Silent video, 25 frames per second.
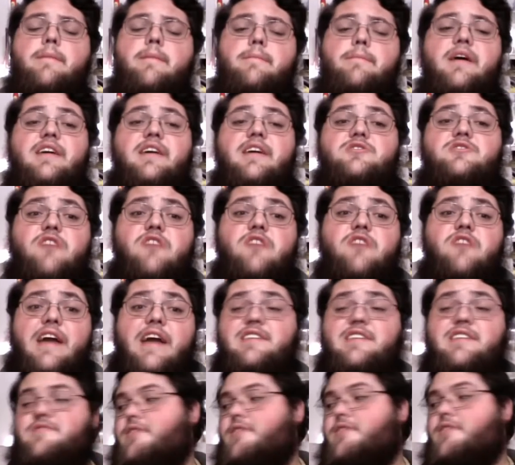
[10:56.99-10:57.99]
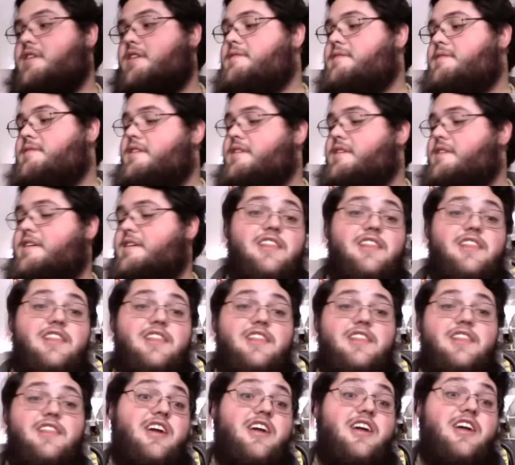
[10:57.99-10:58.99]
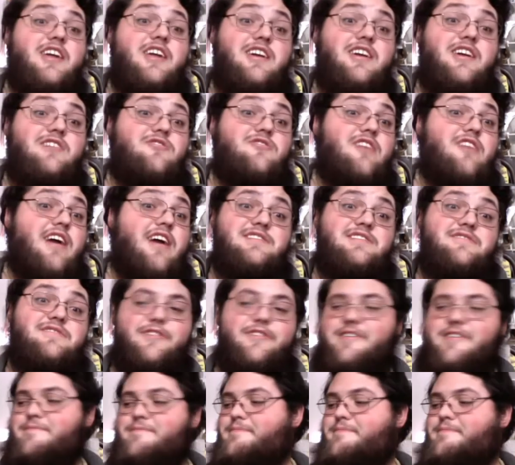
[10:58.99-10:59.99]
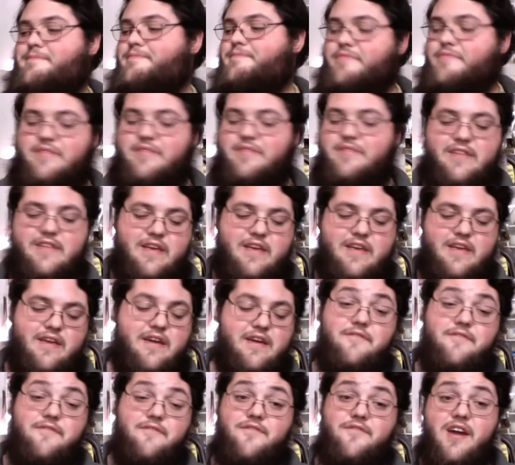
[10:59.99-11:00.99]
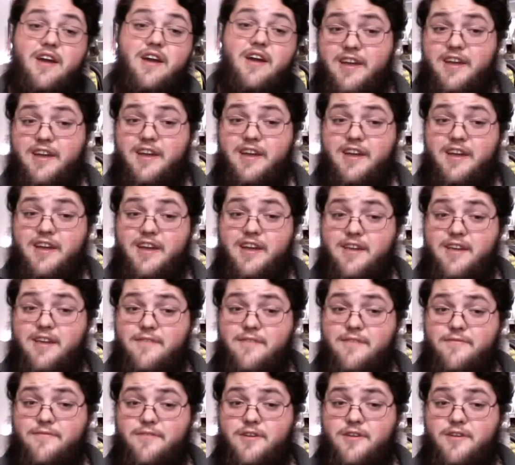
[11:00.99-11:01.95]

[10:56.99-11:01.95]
but it's a dragon's foot. It's a lucky dragon's foot. Very lucky for